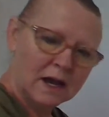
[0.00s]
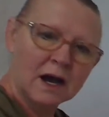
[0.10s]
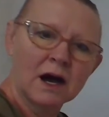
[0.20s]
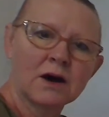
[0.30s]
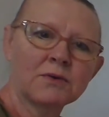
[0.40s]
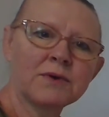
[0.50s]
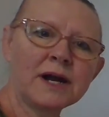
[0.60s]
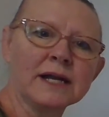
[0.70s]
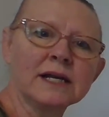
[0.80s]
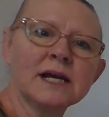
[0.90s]
All
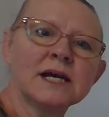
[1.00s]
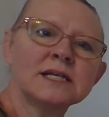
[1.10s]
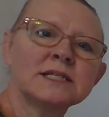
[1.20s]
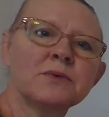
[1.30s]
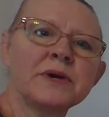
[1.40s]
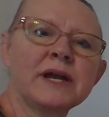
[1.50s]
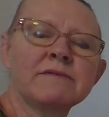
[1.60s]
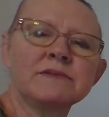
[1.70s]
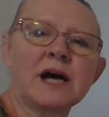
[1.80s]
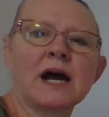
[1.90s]
right, so we
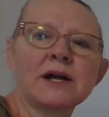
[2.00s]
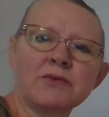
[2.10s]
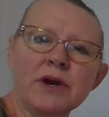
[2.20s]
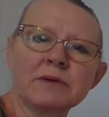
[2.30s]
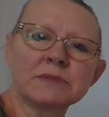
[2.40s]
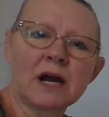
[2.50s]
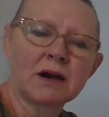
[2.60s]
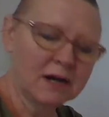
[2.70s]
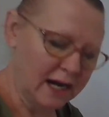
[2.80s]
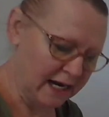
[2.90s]
have diagrammed
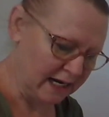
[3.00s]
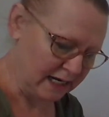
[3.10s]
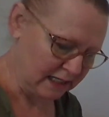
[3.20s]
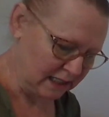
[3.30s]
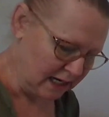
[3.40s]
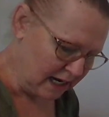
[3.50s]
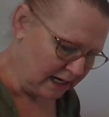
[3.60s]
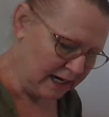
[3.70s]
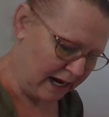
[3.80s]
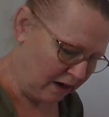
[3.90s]
our ant.
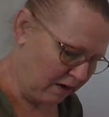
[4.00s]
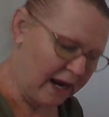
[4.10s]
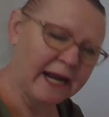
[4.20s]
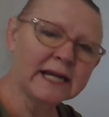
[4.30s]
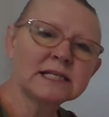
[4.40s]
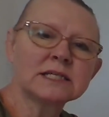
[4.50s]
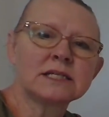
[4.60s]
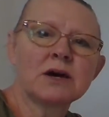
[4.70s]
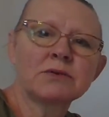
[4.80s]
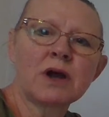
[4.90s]
Now, ants
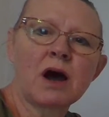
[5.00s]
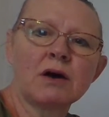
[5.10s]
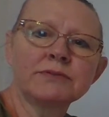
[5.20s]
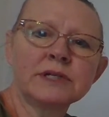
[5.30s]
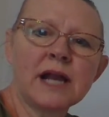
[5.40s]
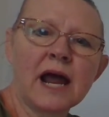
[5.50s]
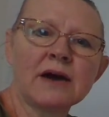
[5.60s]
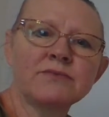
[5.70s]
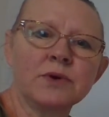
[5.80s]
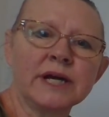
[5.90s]
don't often
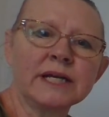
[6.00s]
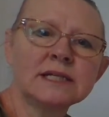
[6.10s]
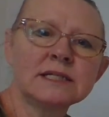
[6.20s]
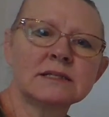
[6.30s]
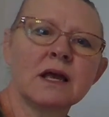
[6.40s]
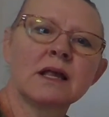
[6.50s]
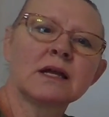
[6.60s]
have wings.